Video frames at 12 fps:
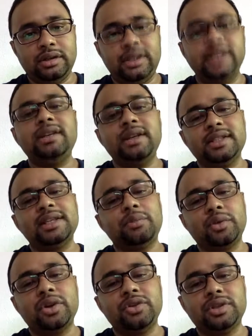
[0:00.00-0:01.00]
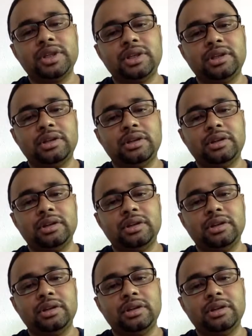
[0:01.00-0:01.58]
Did nature produce it?